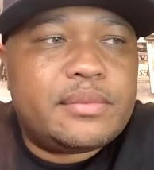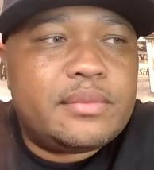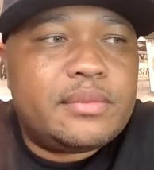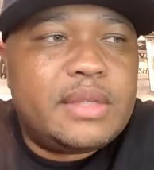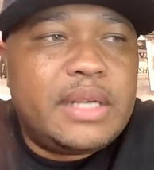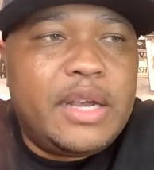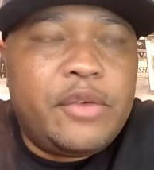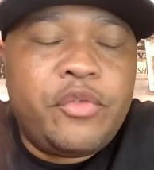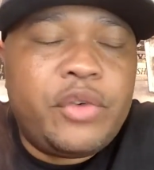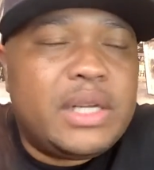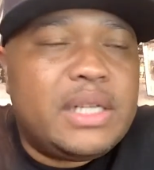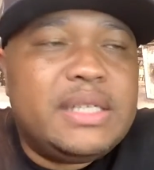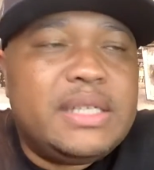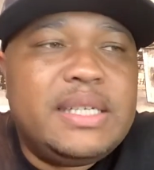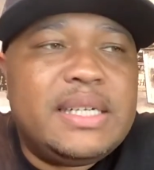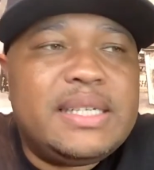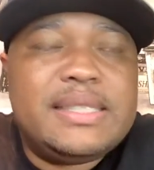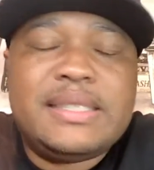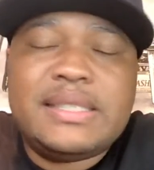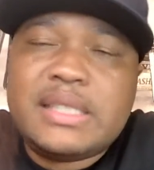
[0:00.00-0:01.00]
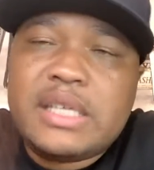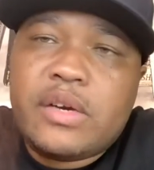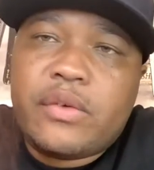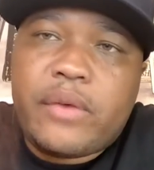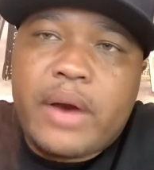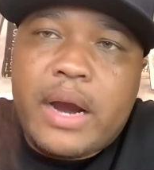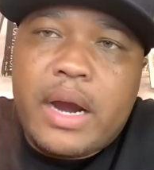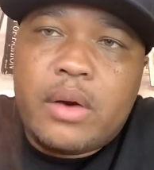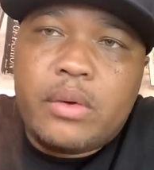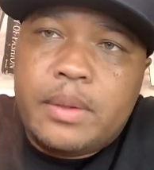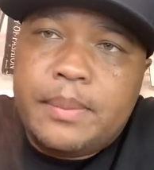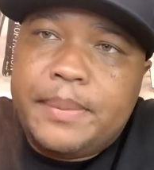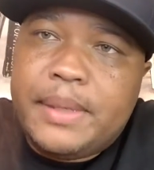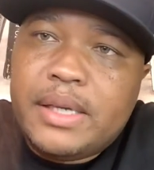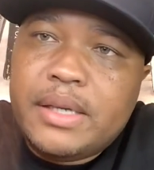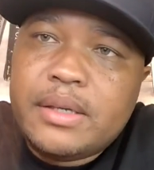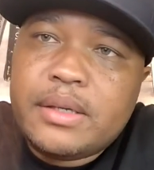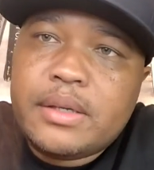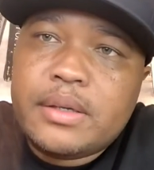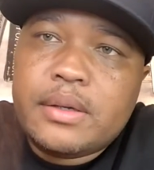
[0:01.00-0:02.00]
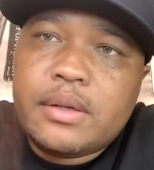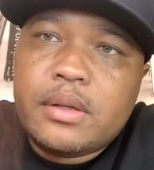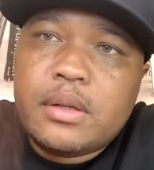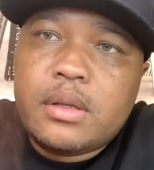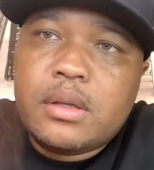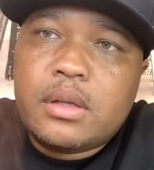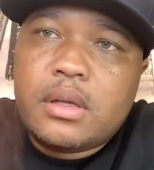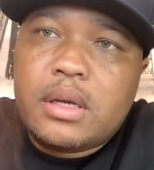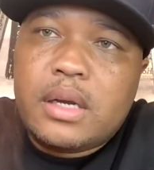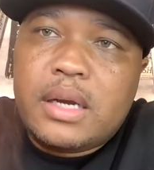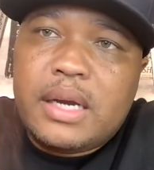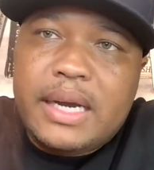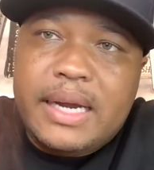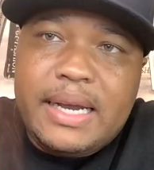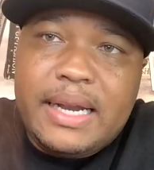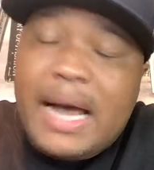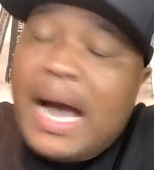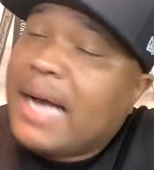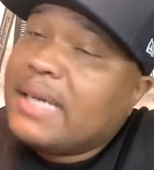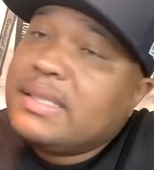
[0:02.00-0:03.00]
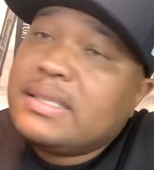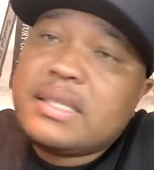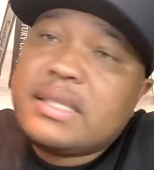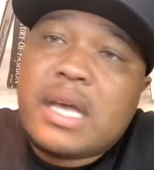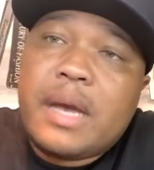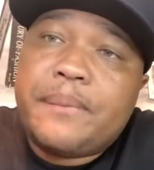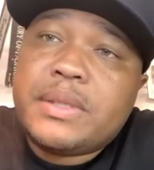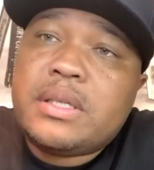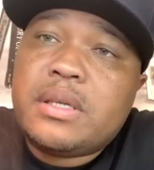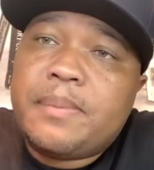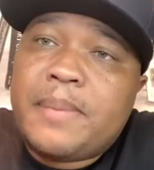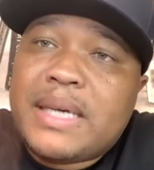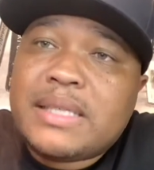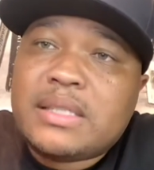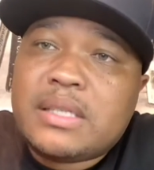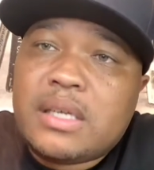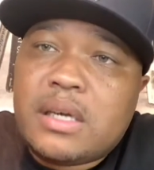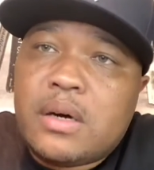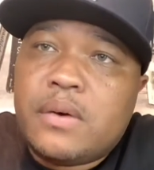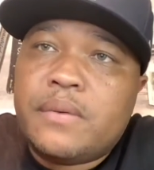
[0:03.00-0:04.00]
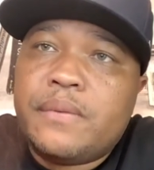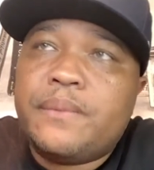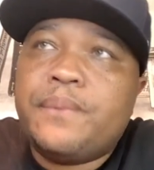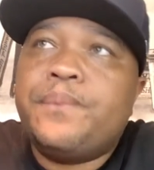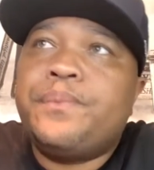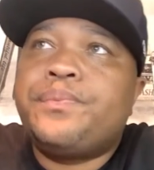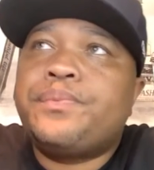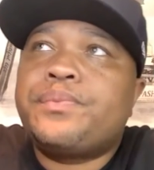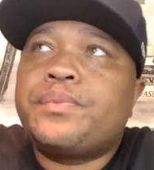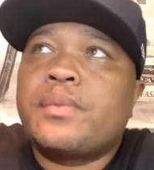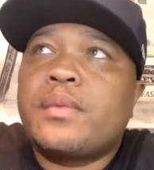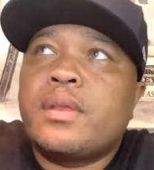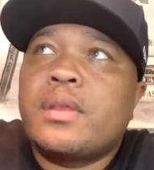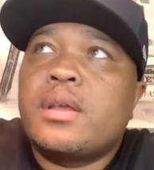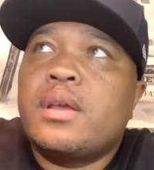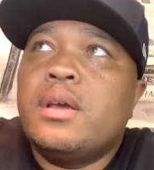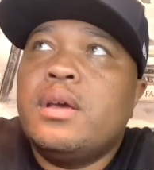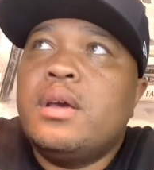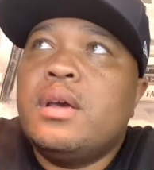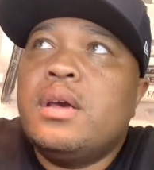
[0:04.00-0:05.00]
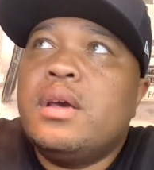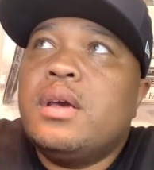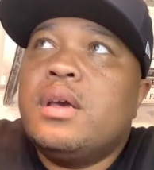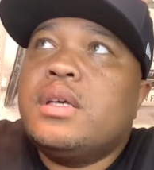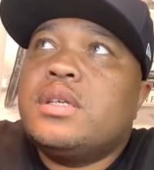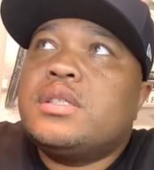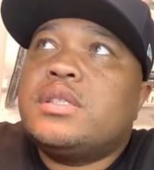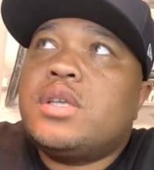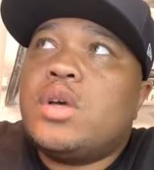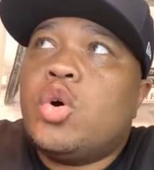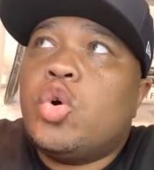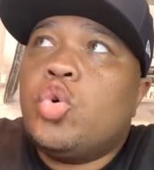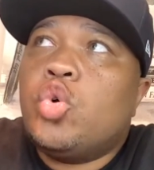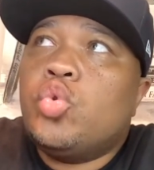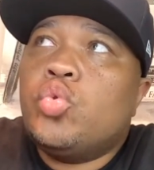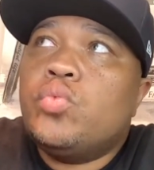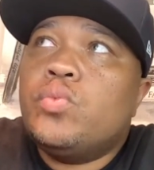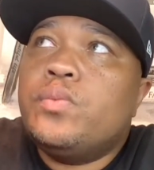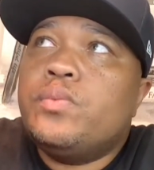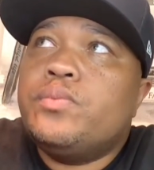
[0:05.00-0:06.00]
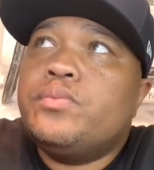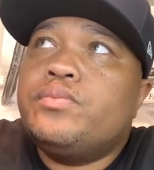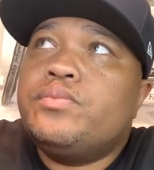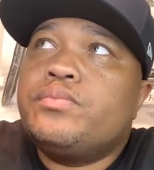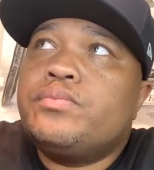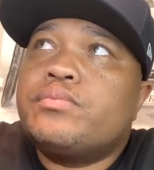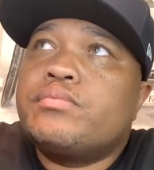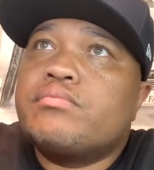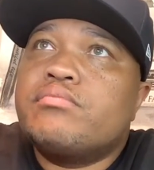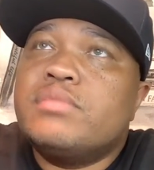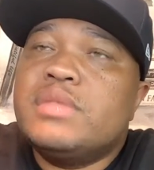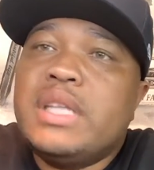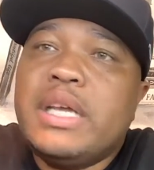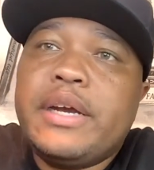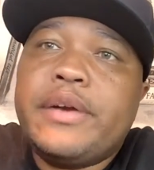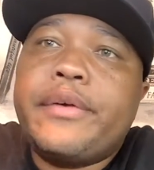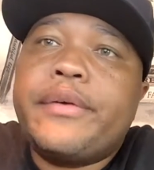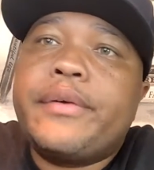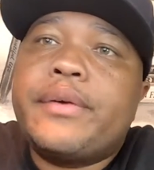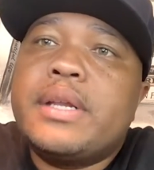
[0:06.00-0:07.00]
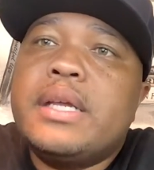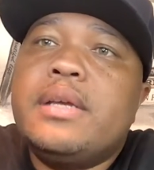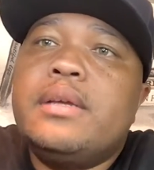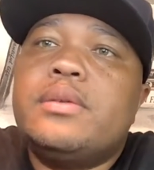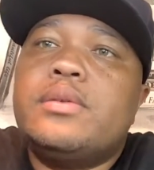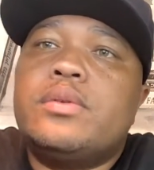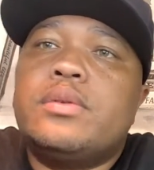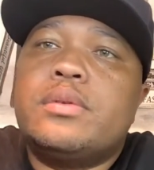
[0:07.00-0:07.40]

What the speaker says: it really didn't sit right with me. And I just kept it to myself. So literally